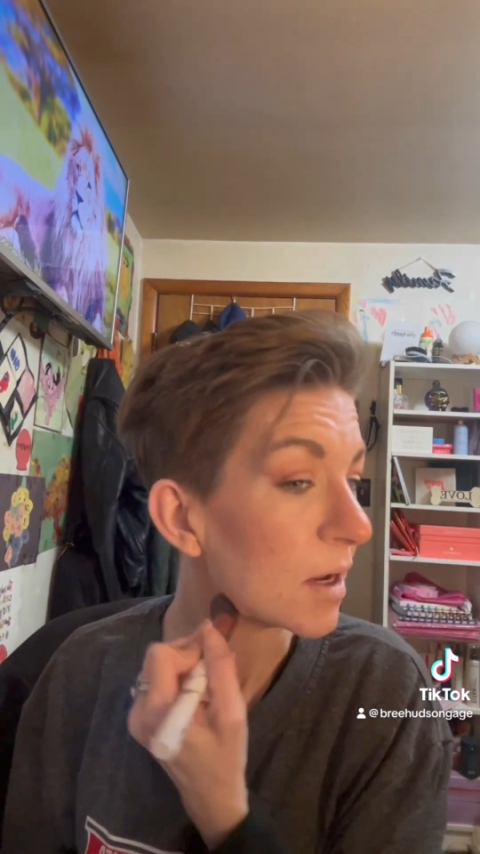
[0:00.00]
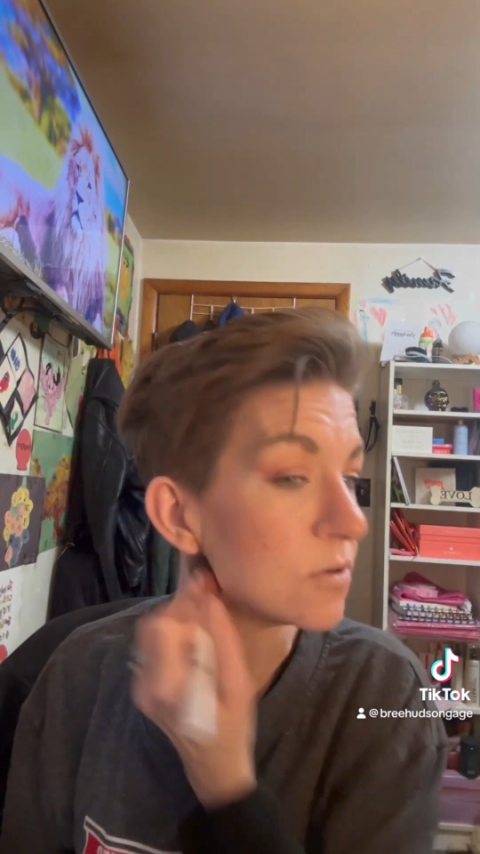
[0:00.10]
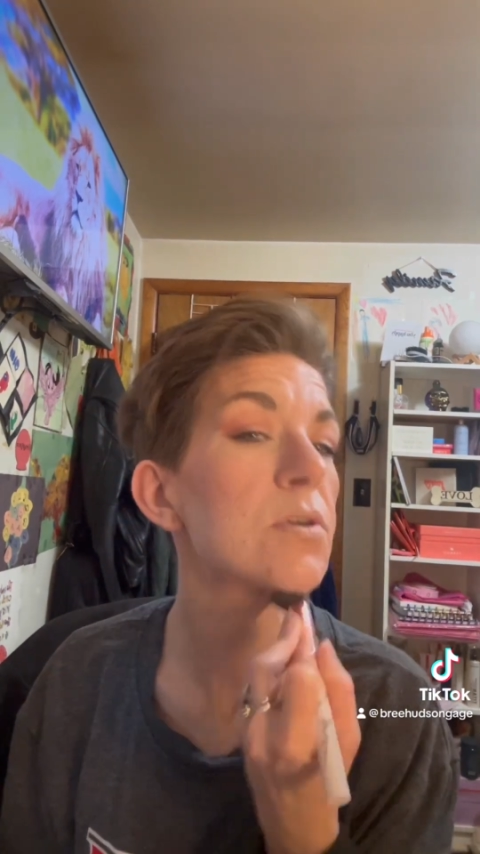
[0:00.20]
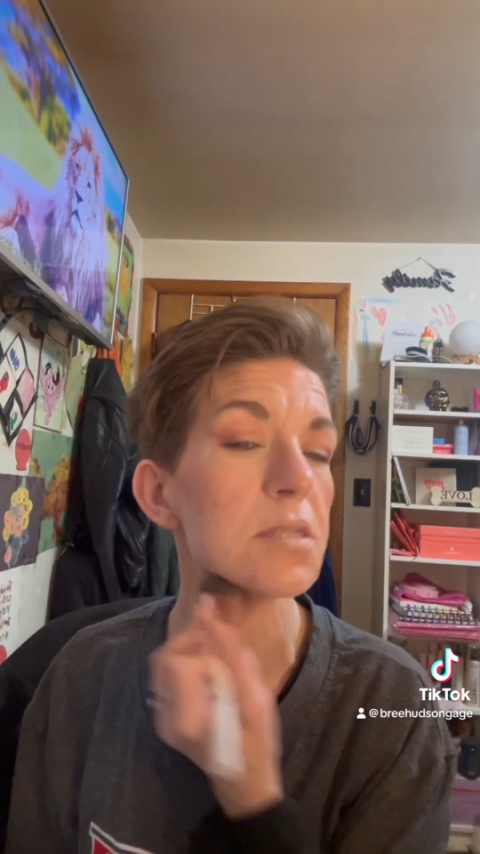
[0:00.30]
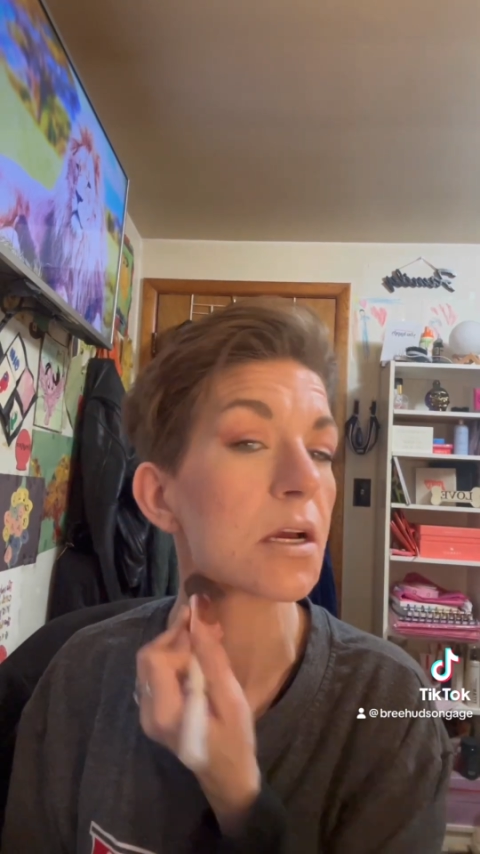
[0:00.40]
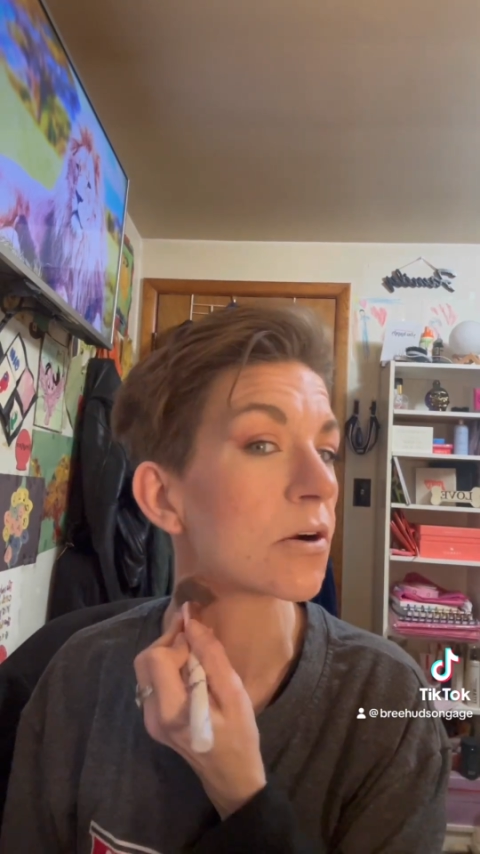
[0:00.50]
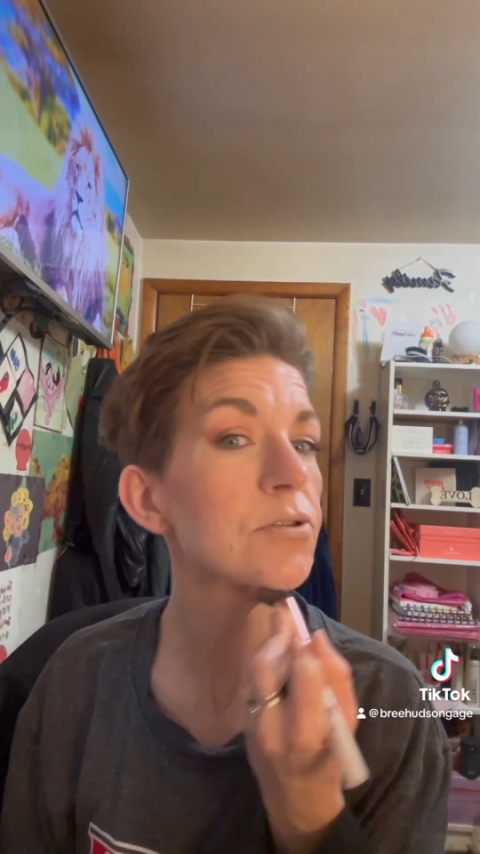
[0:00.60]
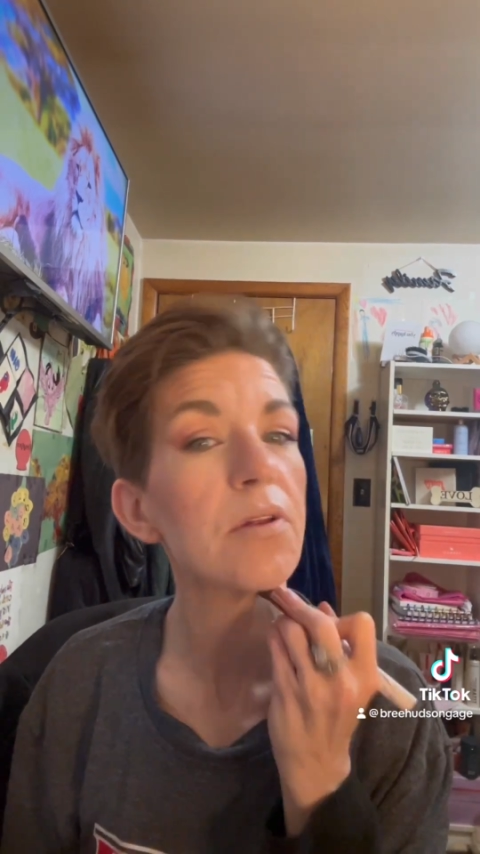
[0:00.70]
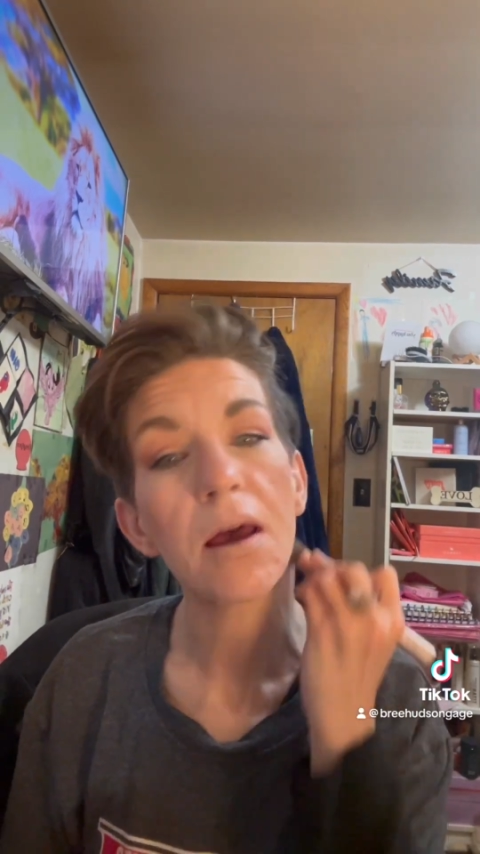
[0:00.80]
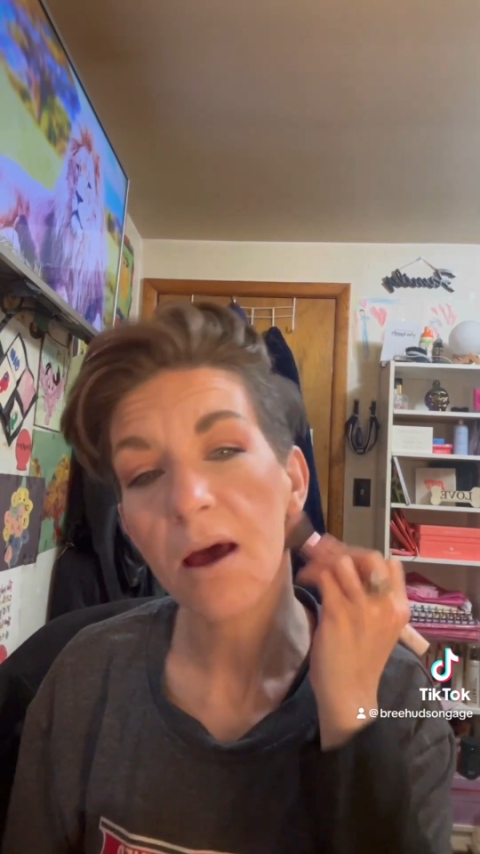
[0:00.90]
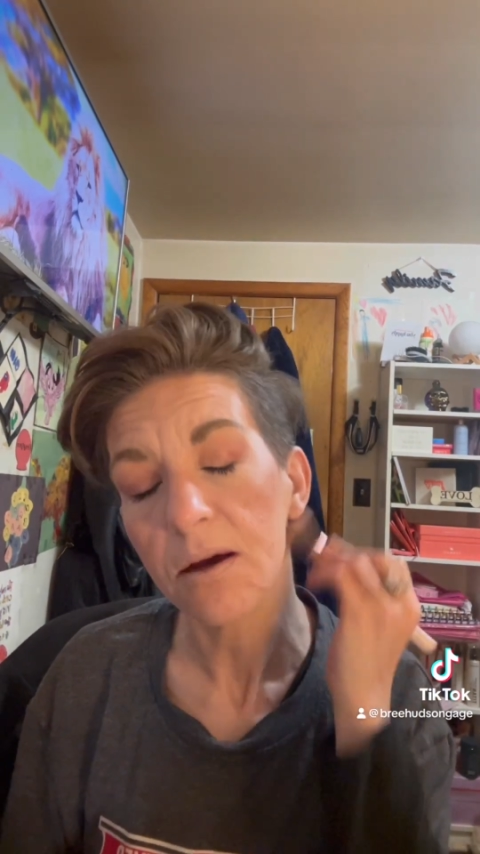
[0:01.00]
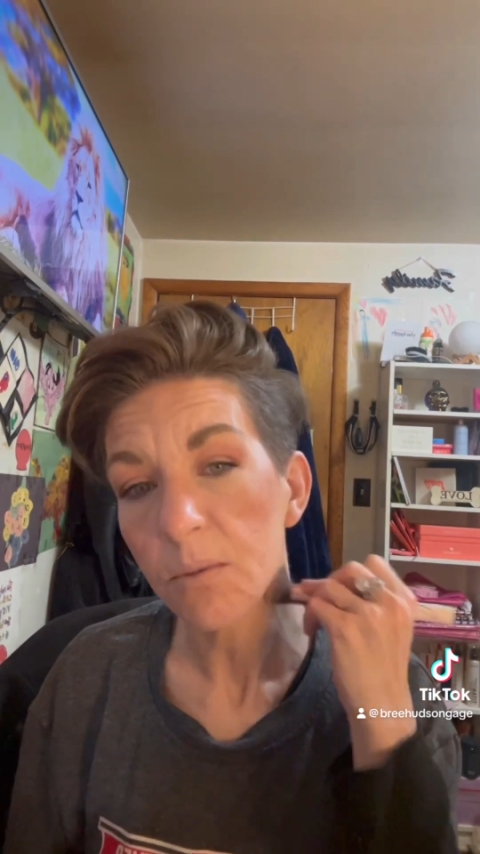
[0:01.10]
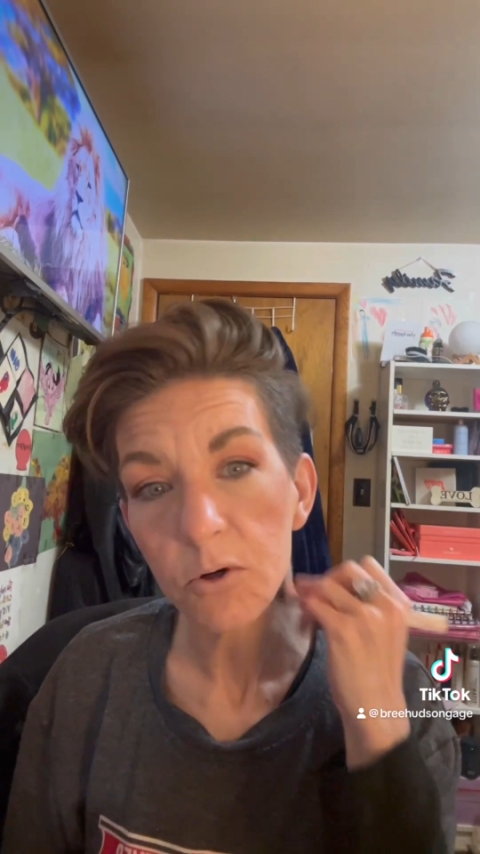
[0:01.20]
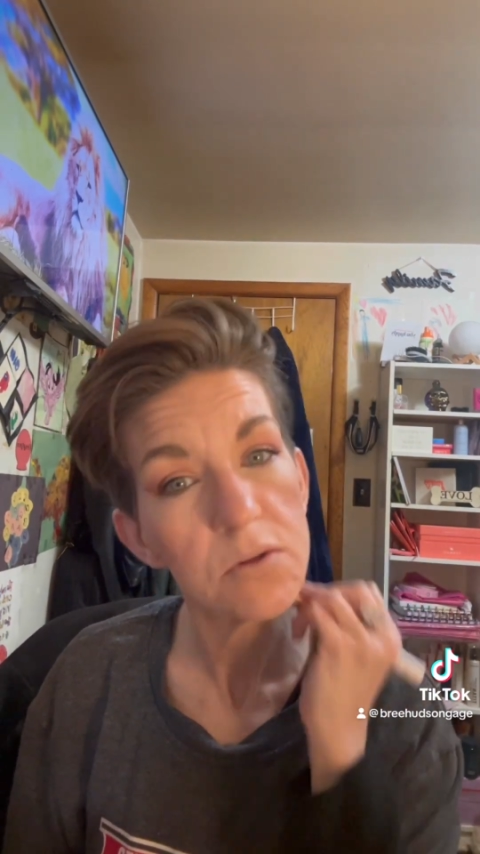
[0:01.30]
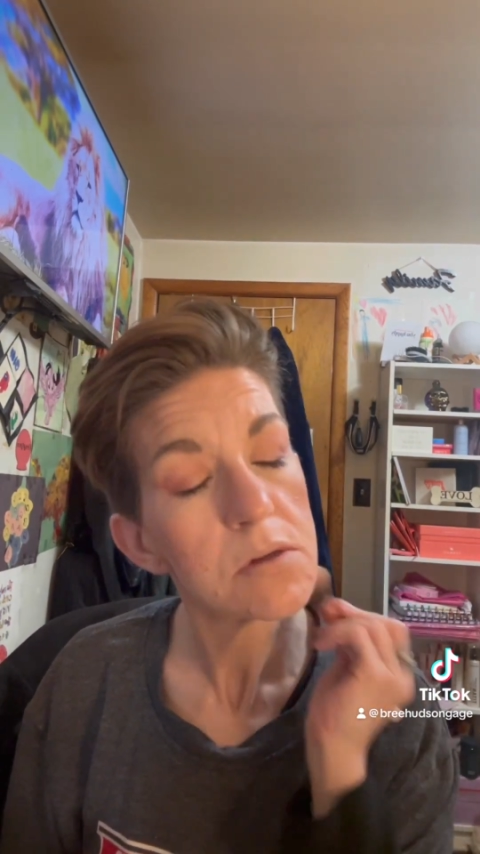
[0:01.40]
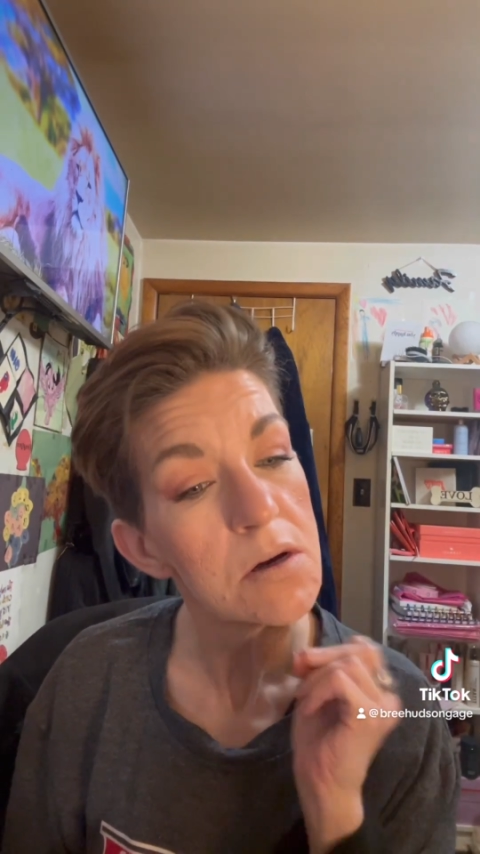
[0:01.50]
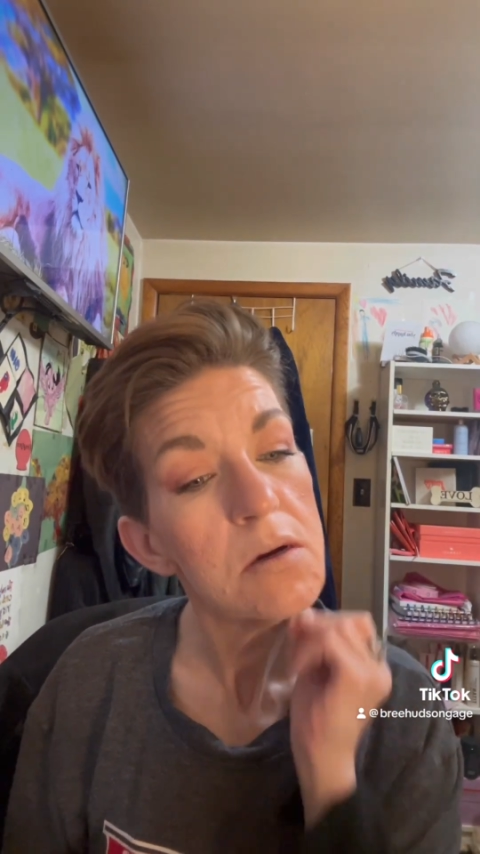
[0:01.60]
my usual sneakers or like ankle boots.